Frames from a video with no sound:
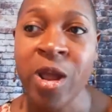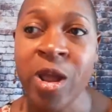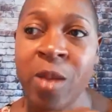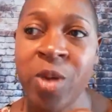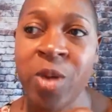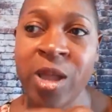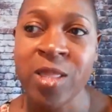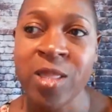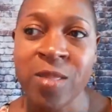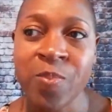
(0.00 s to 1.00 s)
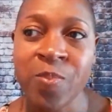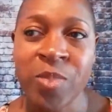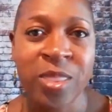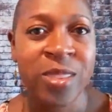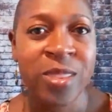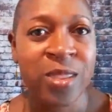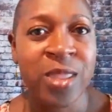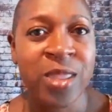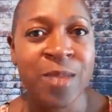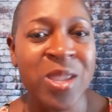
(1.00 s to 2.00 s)
But
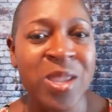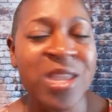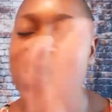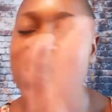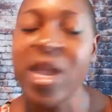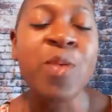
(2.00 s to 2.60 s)
it